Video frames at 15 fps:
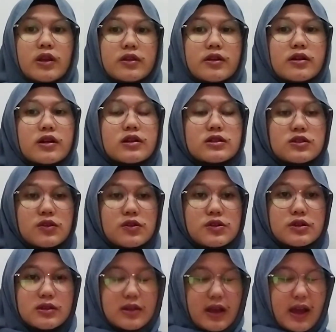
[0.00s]

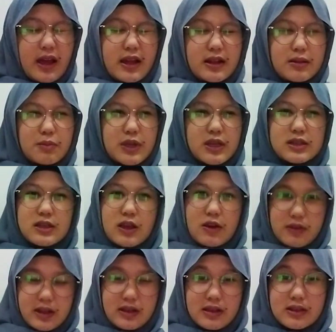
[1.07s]
And because of
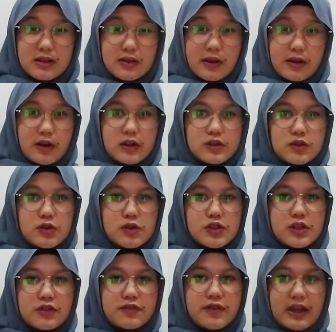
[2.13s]
that, there are
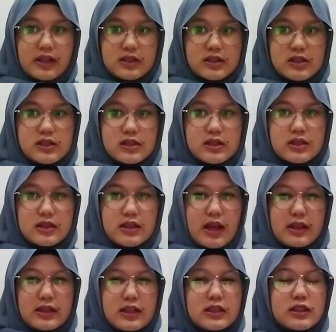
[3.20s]
social factors
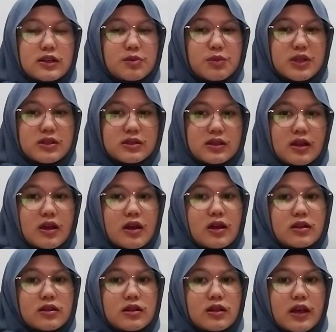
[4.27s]
that determine
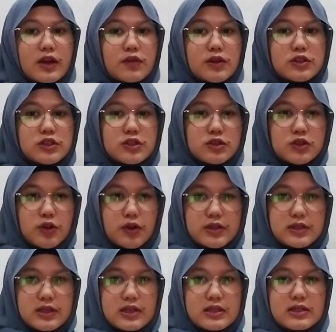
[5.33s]
the language
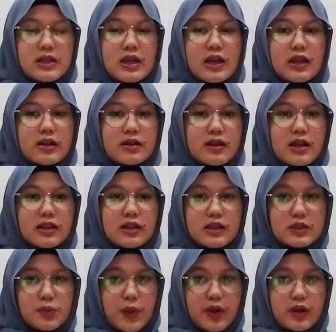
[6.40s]
choices that a
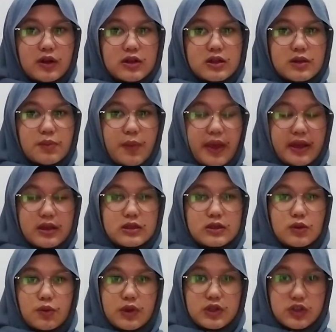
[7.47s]
speaker makes,
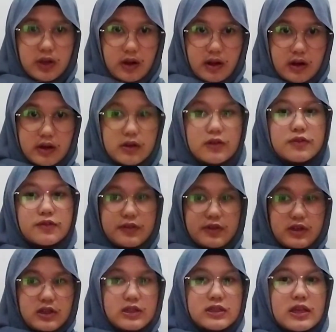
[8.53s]
which are,
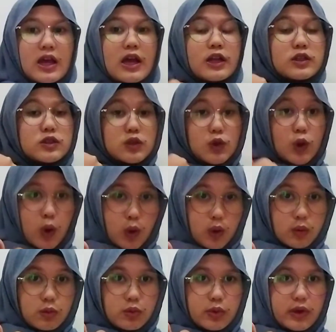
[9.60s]
first, to
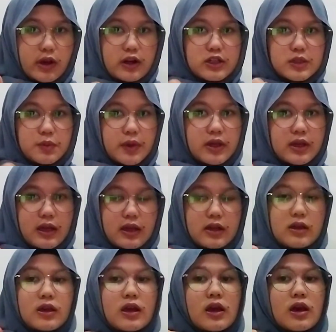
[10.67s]
whom we are
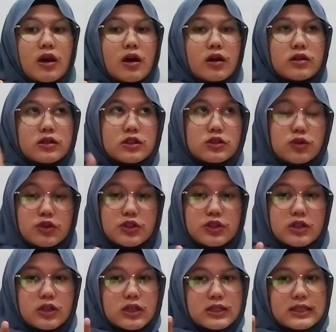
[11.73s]
speaking, the
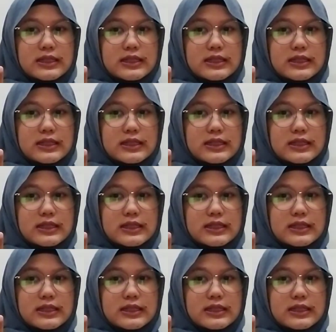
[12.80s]
social